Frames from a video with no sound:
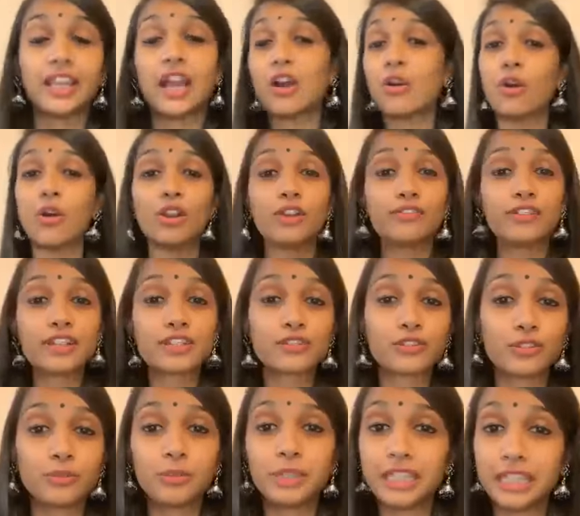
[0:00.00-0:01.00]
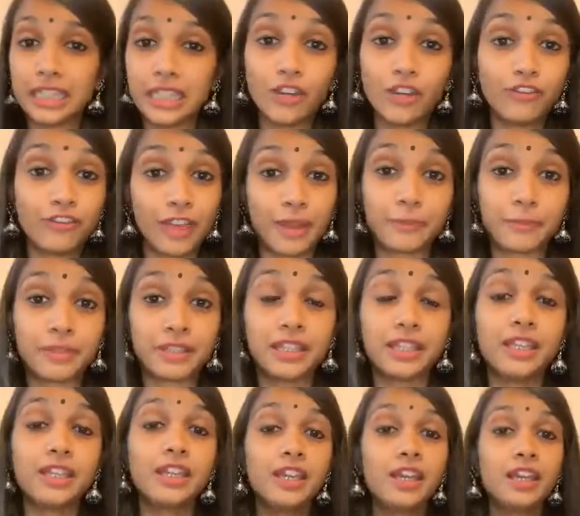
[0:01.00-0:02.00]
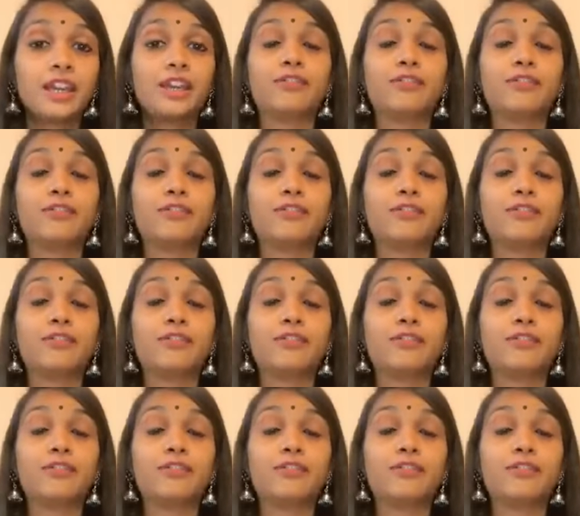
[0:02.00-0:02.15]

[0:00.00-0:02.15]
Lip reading: Now, all of us know the meaning of empathy.